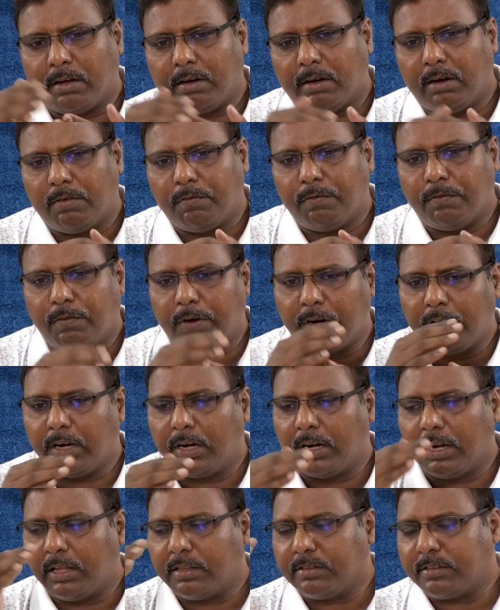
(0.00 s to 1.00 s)
of one
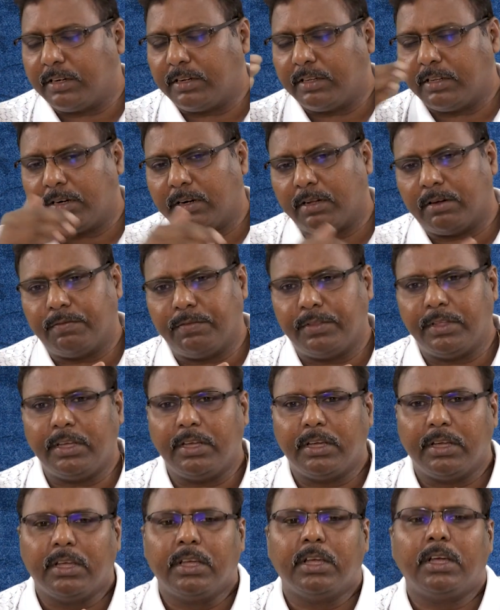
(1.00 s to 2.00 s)
class and that of the